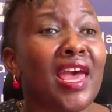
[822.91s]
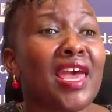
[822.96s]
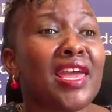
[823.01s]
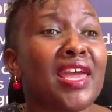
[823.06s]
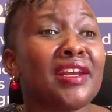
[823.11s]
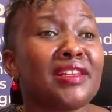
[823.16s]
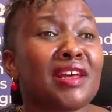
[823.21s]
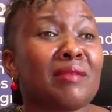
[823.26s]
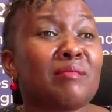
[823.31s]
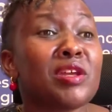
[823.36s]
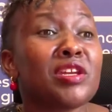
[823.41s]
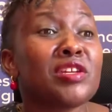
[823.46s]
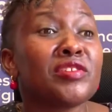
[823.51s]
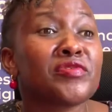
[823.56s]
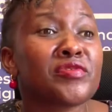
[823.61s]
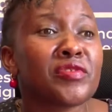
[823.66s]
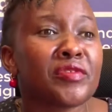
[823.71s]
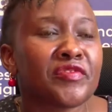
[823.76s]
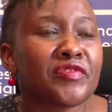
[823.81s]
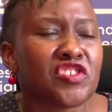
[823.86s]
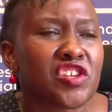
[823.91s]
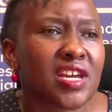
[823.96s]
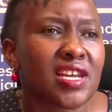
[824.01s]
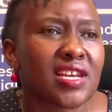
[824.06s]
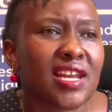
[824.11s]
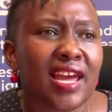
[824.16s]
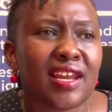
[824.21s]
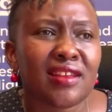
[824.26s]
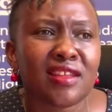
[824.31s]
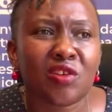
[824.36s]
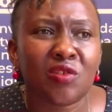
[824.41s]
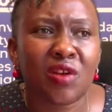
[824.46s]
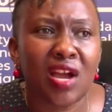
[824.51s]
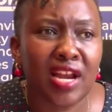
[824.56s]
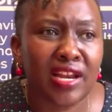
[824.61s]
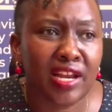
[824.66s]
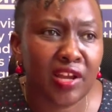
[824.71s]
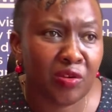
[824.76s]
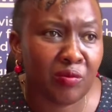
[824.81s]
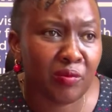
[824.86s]
in the Ministry of Gender, in the
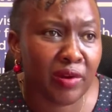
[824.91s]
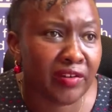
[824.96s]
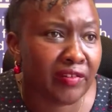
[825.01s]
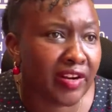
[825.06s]
Uganda Human